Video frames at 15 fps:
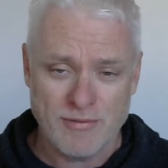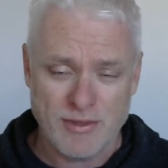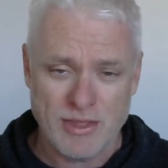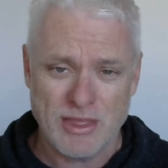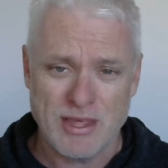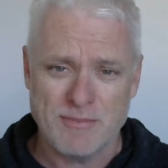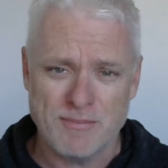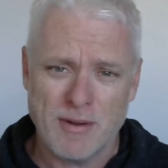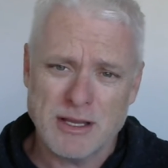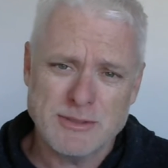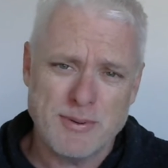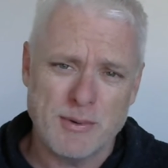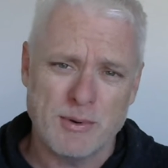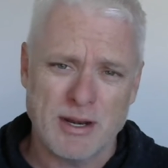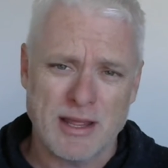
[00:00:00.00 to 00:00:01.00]
If you think,
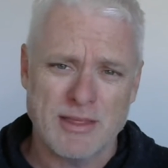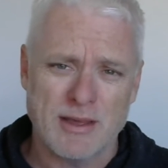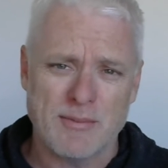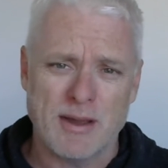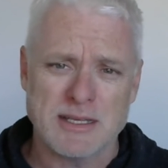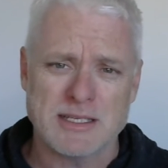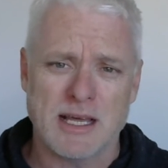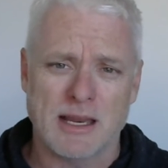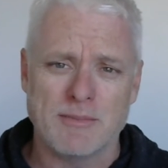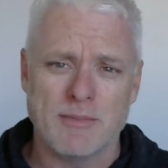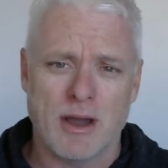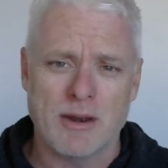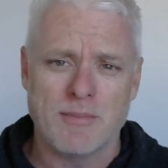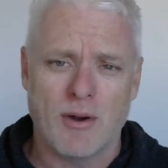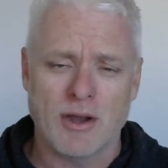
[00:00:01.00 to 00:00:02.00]
most people when they think about selling
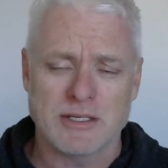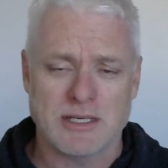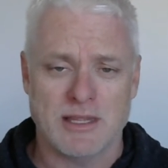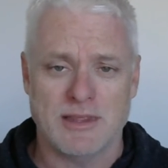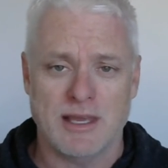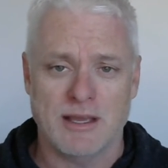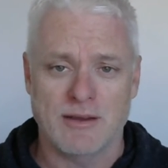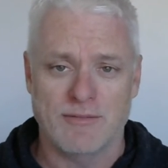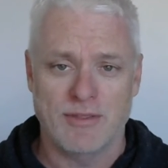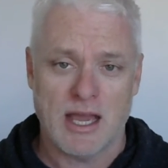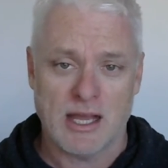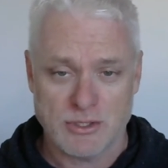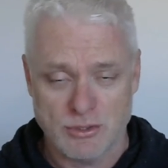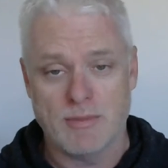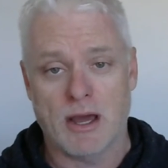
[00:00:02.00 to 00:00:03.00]
motorbikes, they think of the
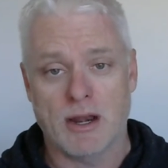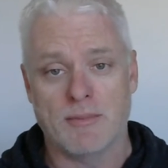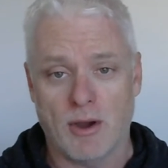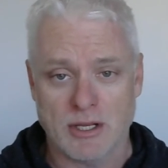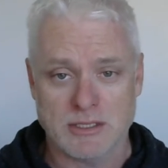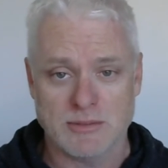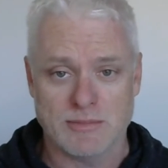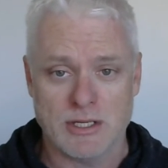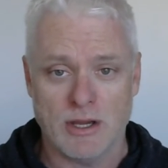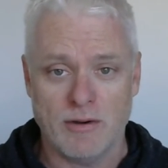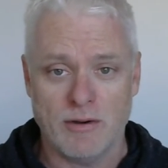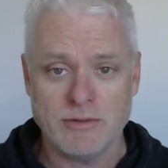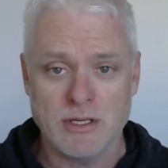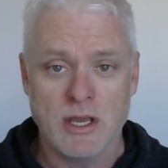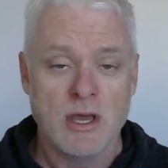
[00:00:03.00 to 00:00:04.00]
actual motorbikes
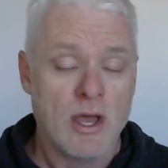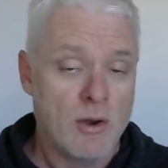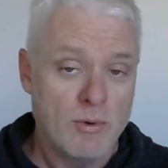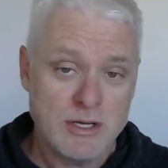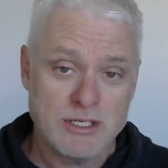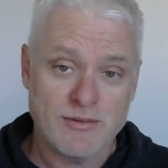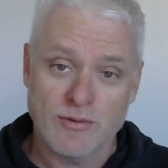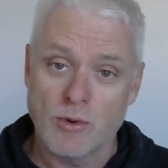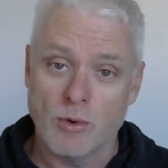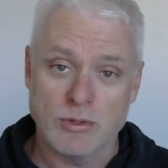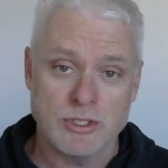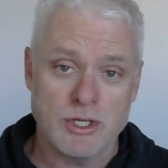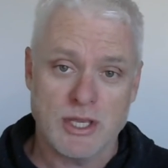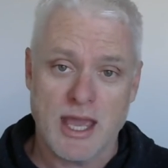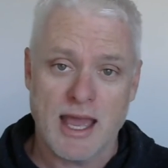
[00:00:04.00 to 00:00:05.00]
themselves, which of
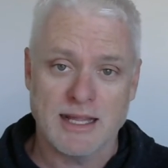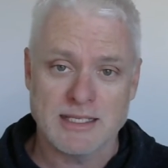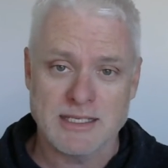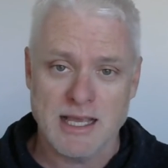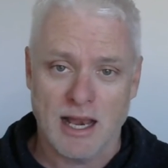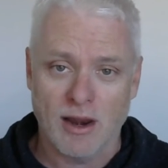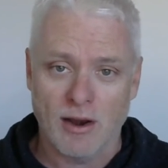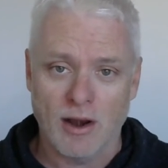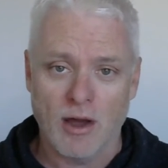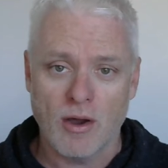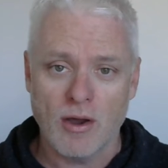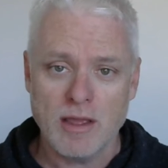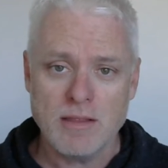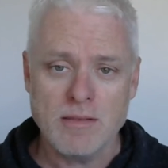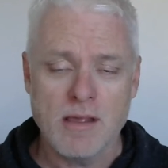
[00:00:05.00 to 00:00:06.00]
course you can sell
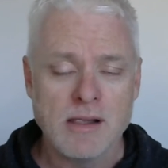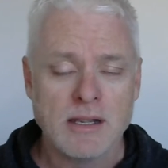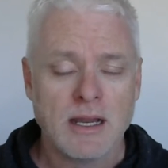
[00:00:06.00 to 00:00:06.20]
online.